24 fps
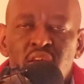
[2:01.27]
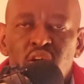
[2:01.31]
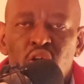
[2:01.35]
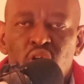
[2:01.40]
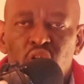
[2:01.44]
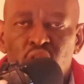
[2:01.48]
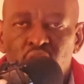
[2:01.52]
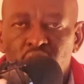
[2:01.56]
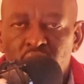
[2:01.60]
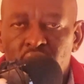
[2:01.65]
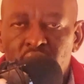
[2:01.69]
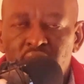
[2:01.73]

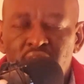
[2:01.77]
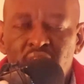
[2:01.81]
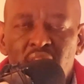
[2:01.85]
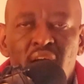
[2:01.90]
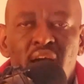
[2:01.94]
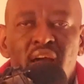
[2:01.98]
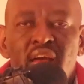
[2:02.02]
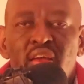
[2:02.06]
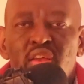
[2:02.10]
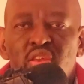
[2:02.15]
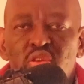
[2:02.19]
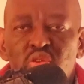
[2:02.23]
Or
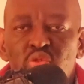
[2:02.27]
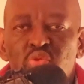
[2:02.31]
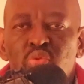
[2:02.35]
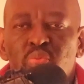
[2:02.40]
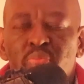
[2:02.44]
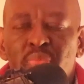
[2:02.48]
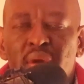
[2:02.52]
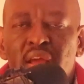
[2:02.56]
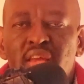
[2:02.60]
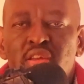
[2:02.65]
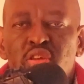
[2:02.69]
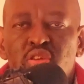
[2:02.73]
rather, you
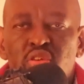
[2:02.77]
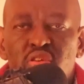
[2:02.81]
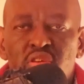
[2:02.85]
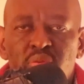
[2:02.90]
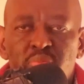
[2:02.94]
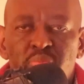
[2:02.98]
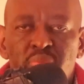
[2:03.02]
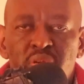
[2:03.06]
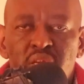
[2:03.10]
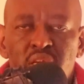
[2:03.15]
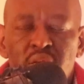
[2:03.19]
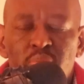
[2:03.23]
might
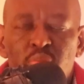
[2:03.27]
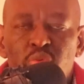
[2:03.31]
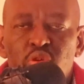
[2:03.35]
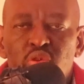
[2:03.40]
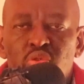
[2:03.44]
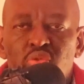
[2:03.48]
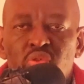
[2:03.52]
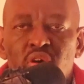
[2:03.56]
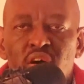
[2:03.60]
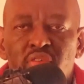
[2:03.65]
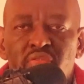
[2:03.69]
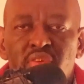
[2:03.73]
not be able
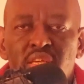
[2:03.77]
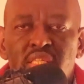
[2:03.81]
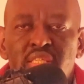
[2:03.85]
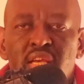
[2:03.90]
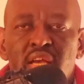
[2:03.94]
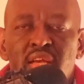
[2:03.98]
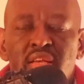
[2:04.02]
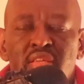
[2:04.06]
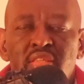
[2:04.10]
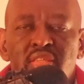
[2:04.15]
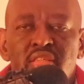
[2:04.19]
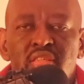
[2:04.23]
to have a
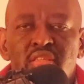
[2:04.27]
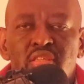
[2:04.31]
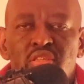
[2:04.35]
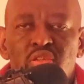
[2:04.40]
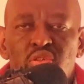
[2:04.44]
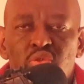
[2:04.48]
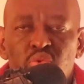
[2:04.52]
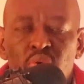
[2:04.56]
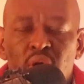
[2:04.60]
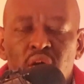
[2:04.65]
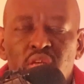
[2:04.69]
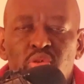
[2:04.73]
chance
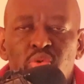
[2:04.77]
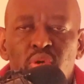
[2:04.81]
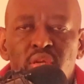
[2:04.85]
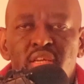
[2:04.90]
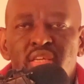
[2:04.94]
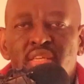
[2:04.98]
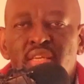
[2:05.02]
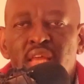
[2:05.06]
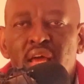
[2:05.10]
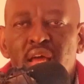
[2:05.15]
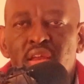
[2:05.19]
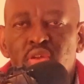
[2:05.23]
to actually
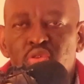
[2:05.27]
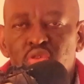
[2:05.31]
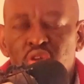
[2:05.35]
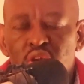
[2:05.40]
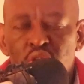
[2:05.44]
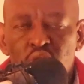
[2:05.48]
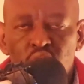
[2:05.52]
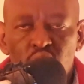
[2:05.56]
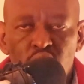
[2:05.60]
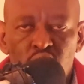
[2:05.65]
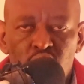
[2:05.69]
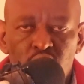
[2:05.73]
turn your
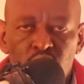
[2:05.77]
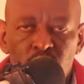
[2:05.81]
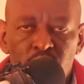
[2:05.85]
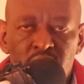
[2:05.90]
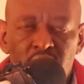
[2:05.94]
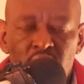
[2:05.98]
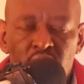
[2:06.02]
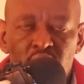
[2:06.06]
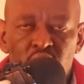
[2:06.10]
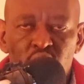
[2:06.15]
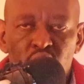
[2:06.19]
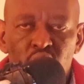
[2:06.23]
YouTube
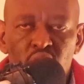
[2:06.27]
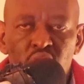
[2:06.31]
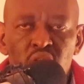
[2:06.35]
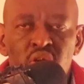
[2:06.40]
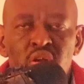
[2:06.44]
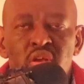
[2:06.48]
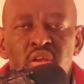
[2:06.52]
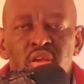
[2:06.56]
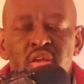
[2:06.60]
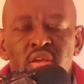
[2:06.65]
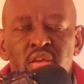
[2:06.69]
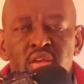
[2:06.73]
channel
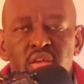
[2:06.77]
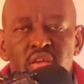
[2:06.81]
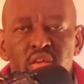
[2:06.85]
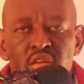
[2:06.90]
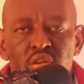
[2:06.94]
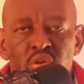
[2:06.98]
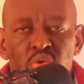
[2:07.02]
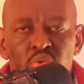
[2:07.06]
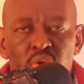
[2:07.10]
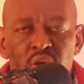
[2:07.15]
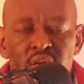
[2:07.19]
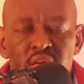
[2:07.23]

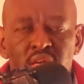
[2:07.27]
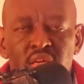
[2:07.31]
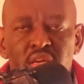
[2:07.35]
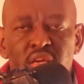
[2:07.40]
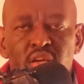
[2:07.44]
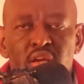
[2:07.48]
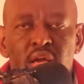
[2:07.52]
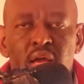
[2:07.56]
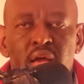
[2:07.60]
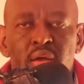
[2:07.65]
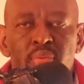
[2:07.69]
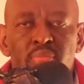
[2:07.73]
into an
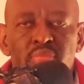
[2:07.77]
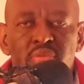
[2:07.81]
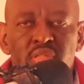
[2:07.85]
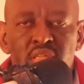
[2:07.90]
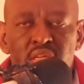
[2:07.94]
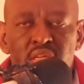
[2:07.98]
income